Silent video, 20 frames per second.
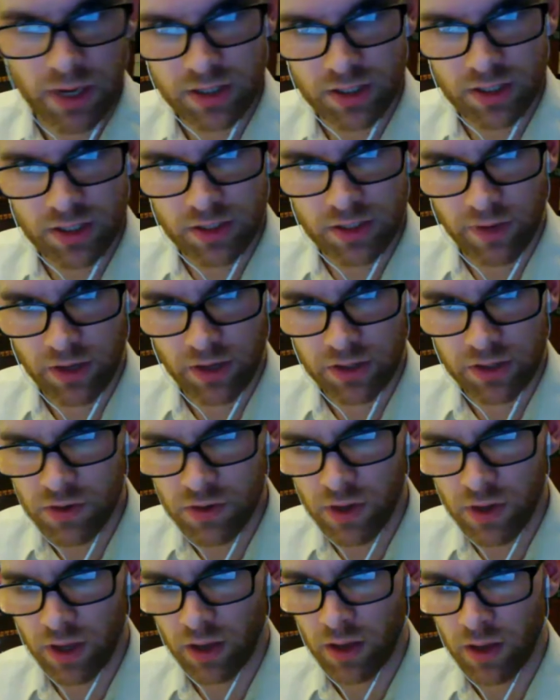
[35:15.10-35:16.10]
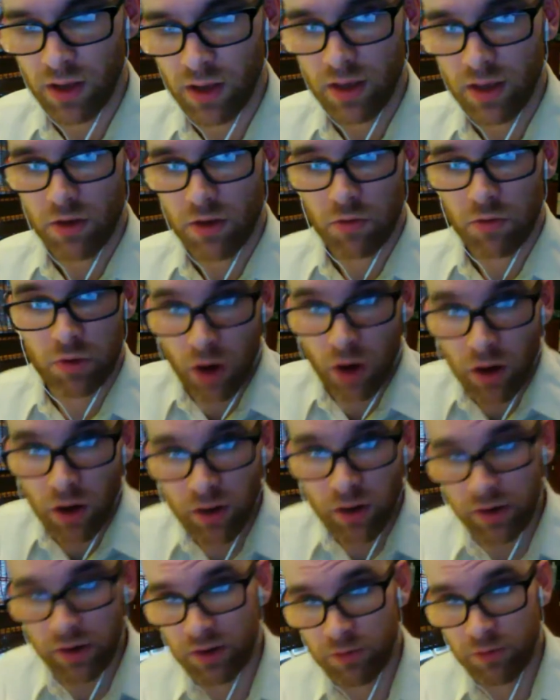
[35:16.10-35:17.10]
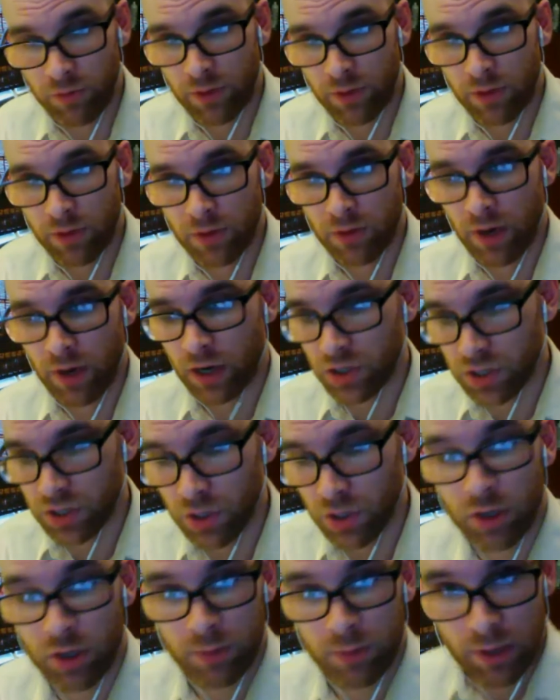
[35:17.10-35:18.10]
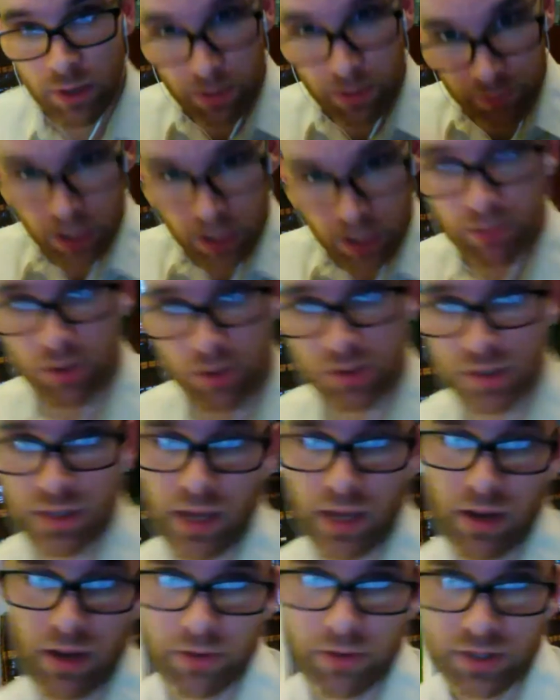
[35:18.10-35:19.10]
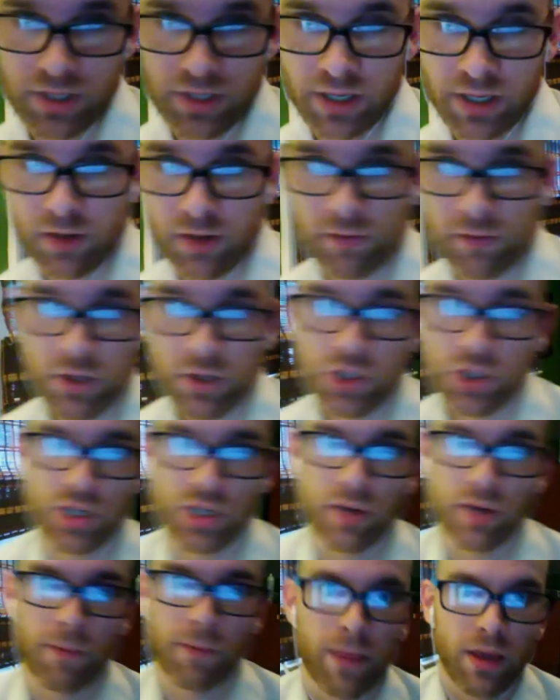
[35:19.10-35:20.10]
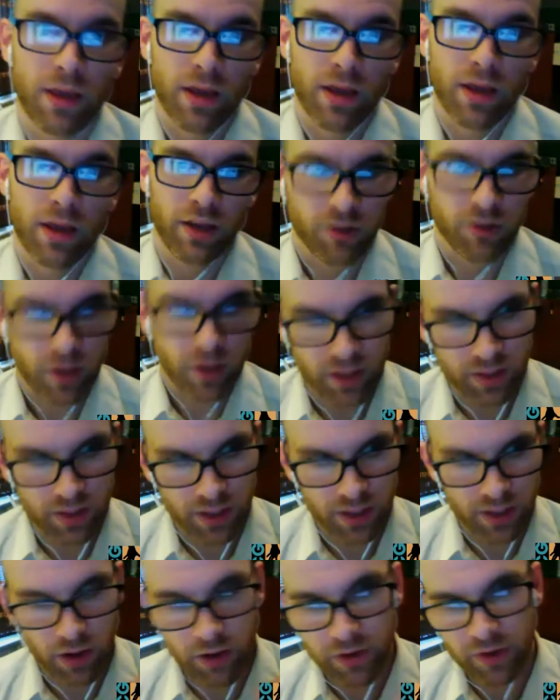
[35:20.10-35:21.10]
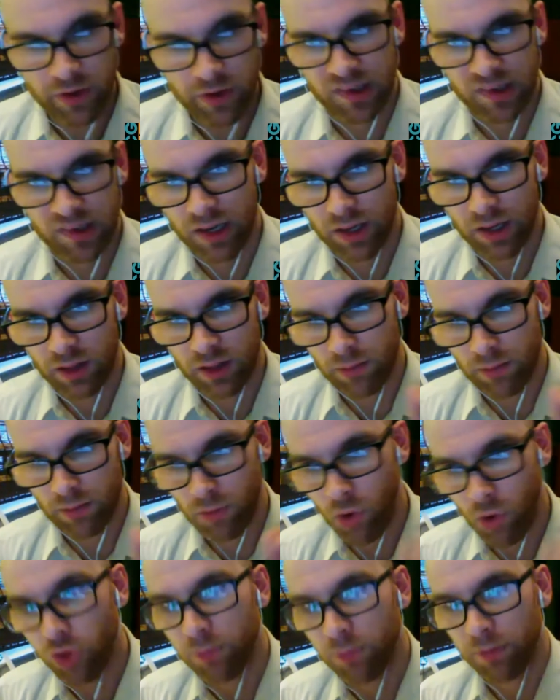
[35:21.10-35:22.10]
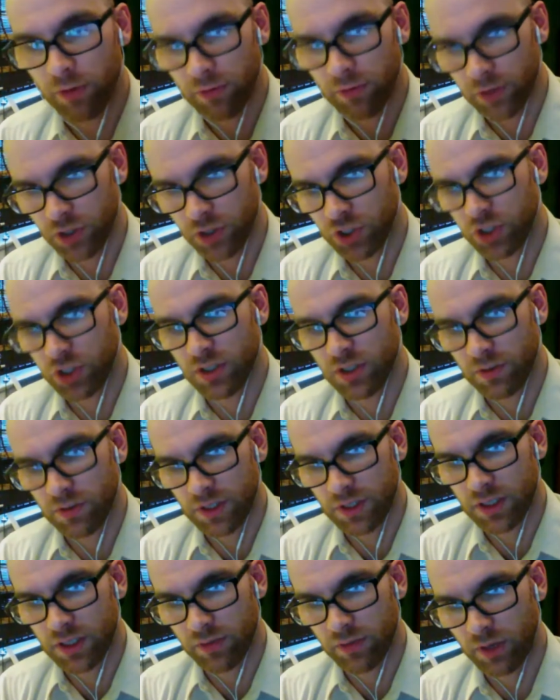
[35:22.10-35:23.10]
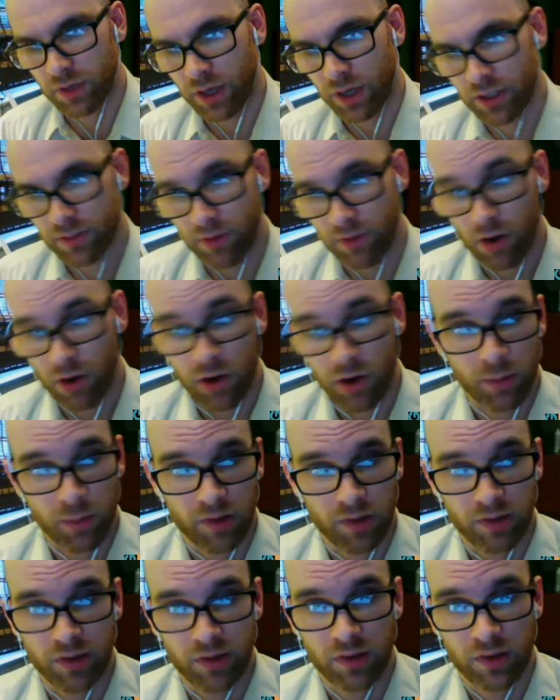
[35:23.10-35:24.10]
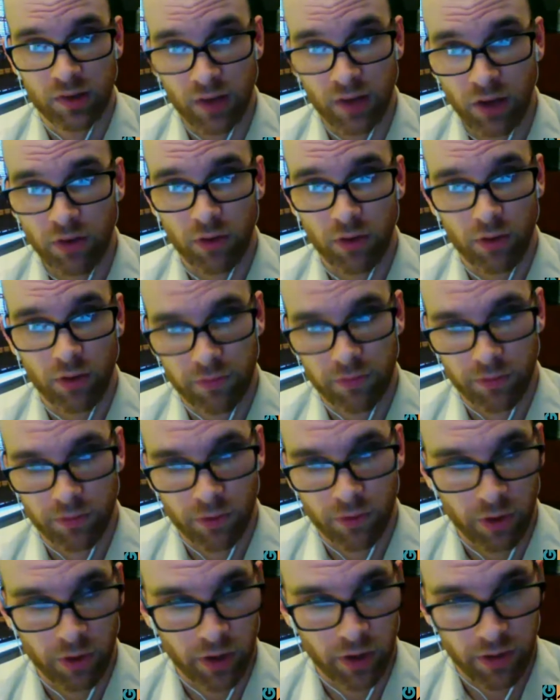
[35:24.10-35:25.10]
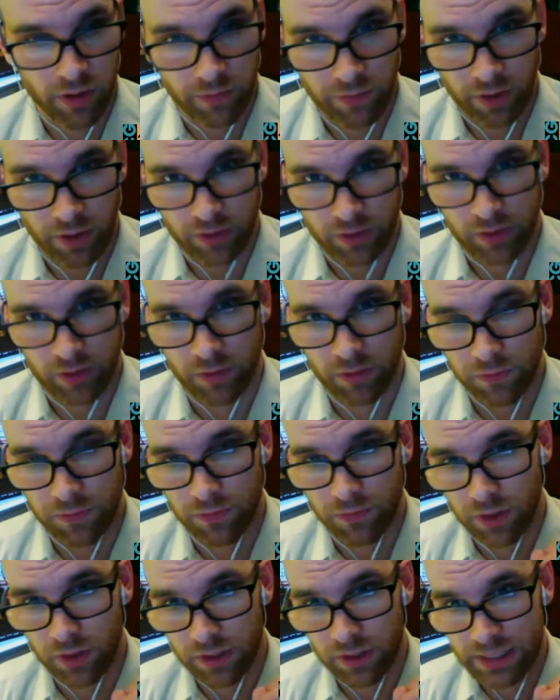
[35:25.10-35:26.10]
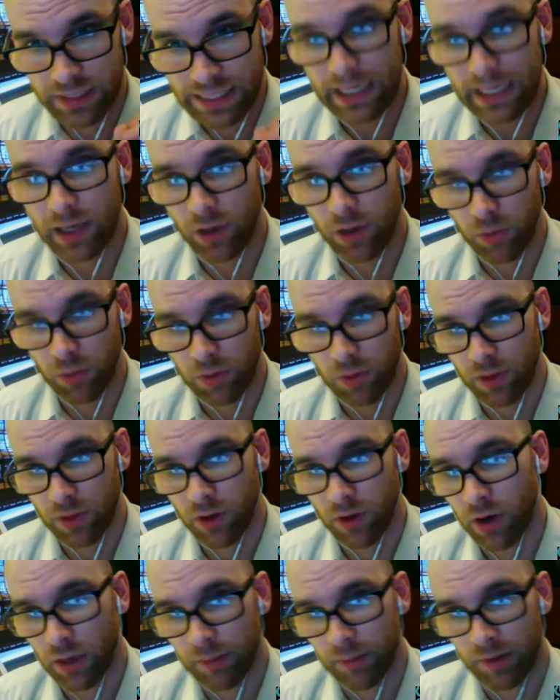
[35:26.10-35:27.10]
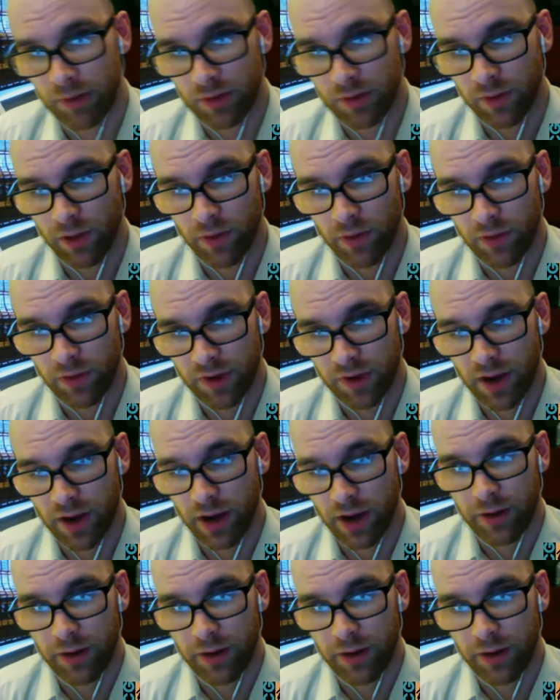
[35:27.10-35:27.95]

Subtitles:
to fine-tuning, regardless of whether they're actually going to be applicable to that particular version. And so I think that understanding the multiple versions of these different kinds of arguments is essential for an effective dealing with the arguments of the other side.